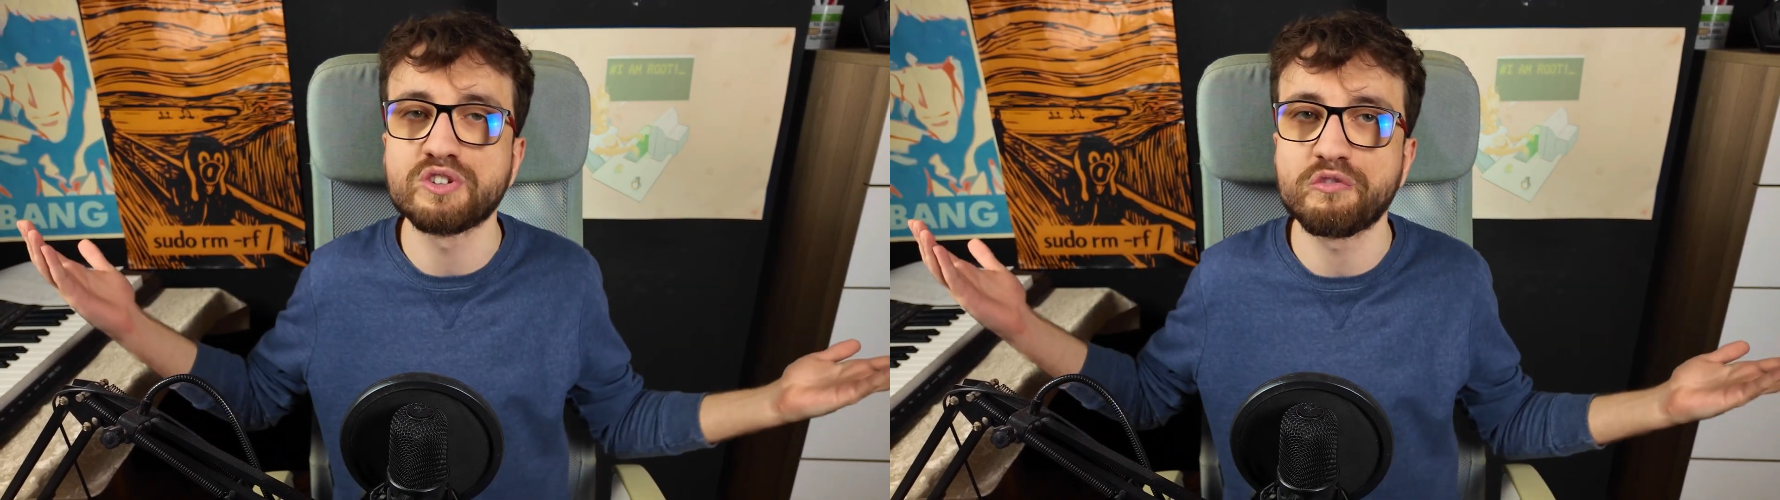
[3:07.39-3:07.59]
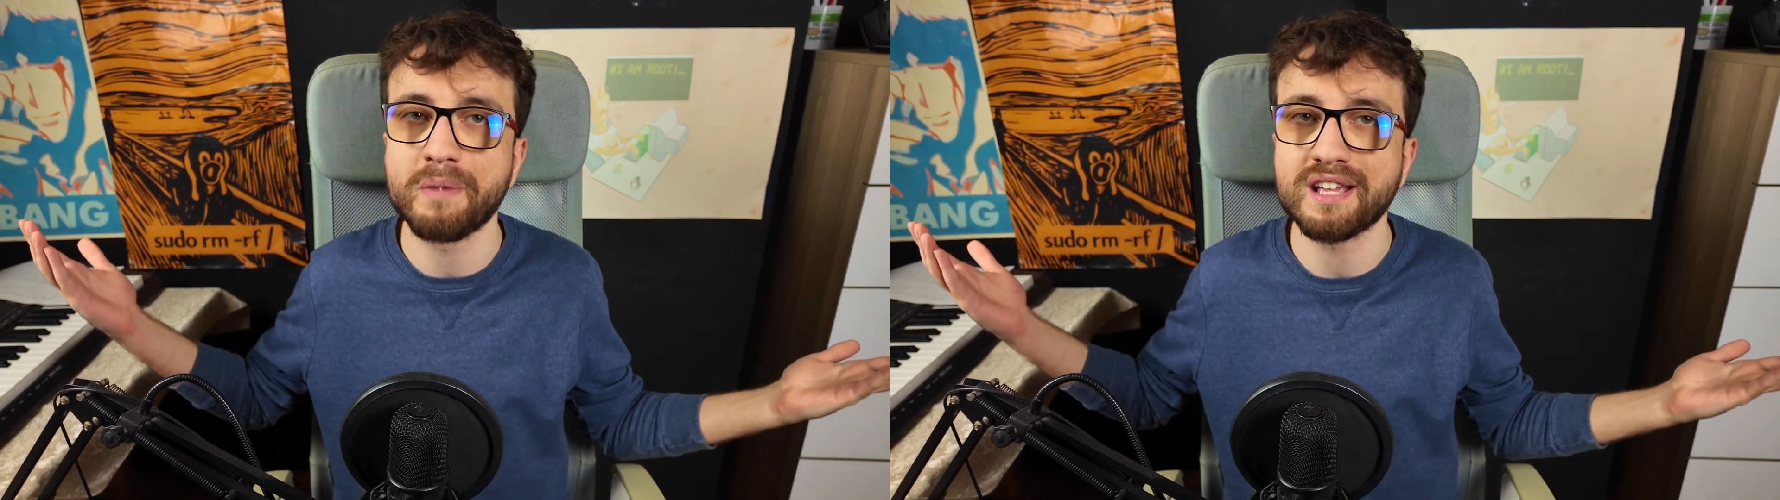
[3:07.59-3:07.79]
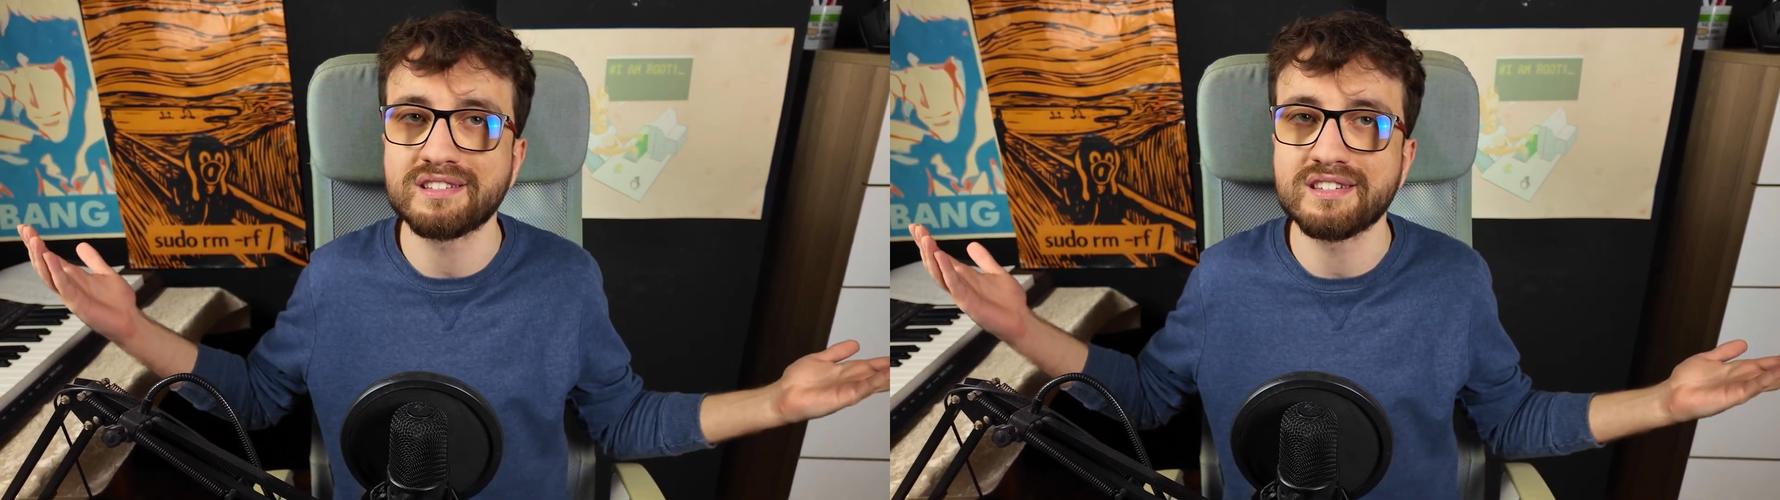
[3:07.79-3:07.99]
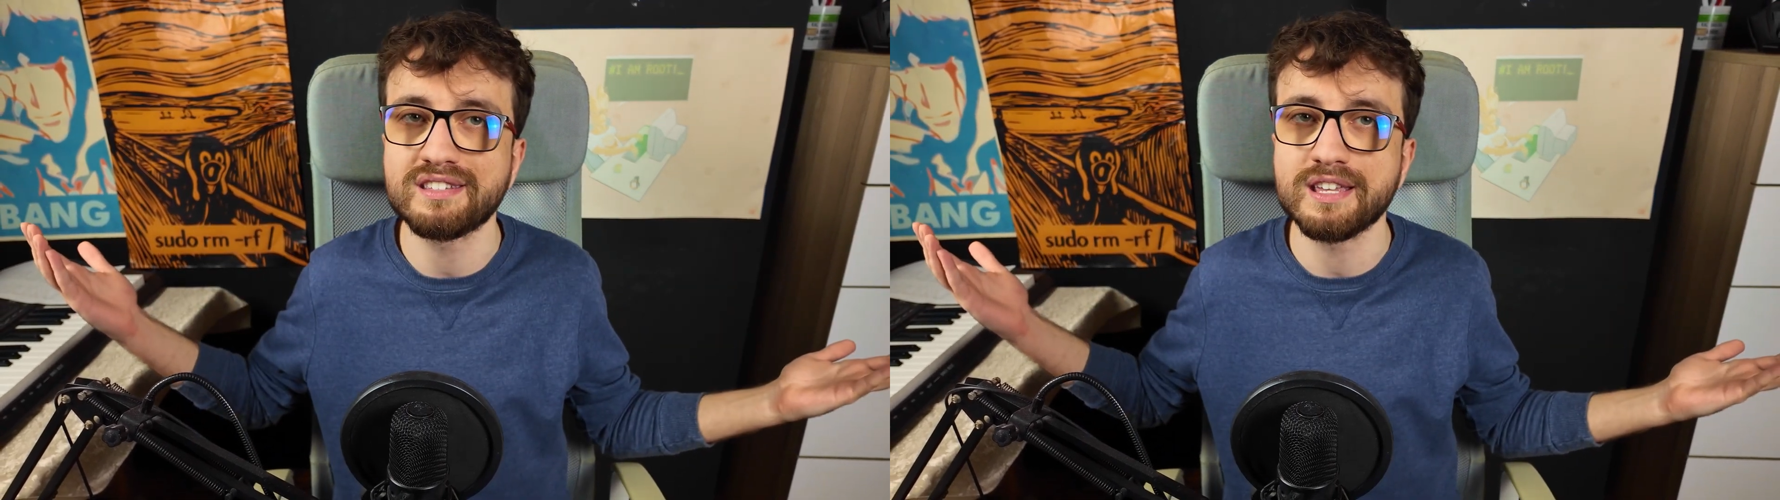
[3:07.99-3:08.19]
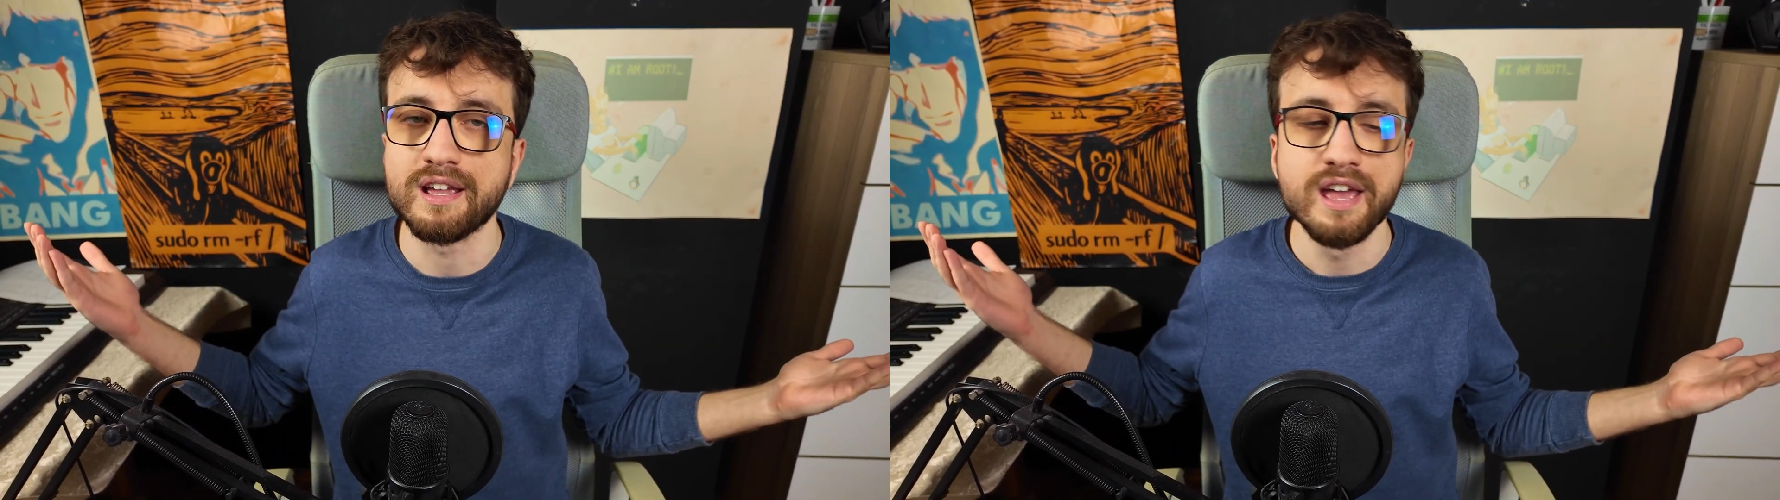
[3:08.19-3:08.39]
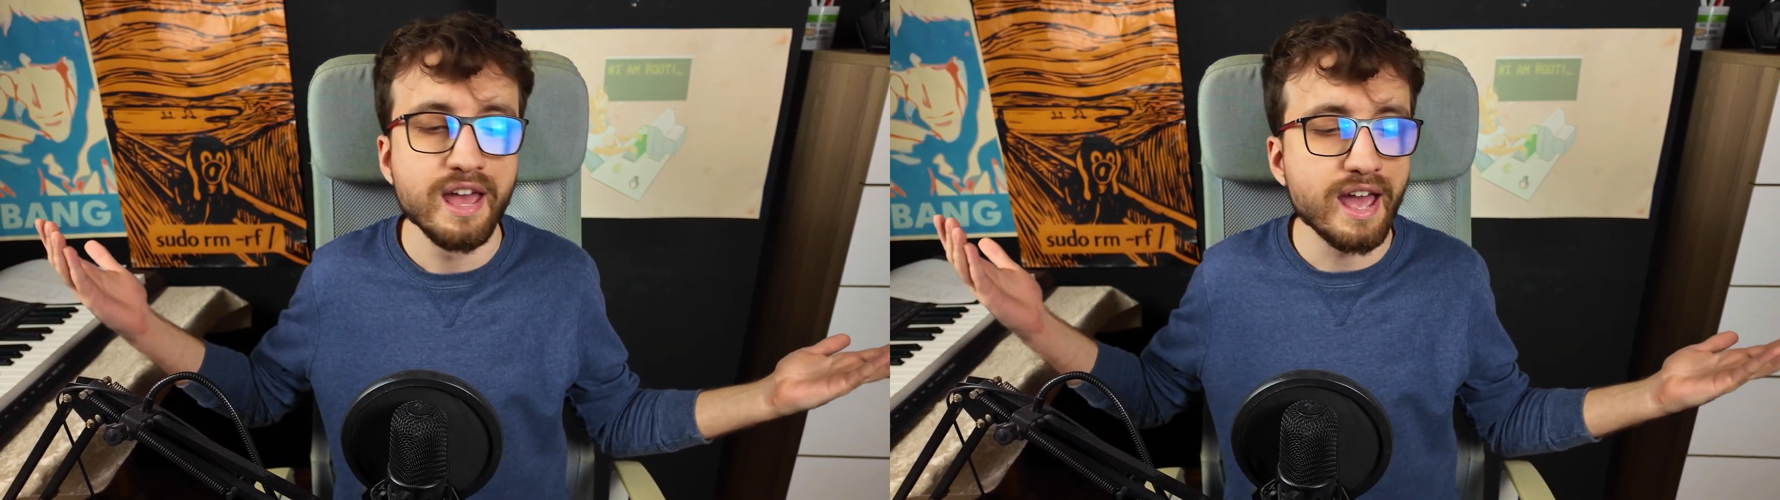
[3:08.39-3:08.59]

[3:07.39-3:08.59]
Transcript: of my SSD,